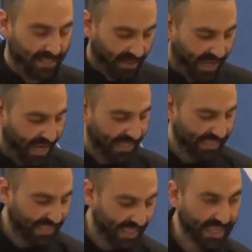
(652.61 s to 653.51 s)
Okay, I
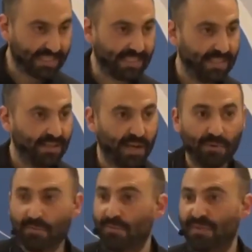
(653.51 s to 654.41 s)
see kids. Okay,
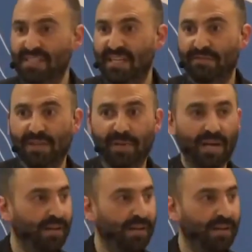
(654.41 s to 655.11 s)
we were visiting a family,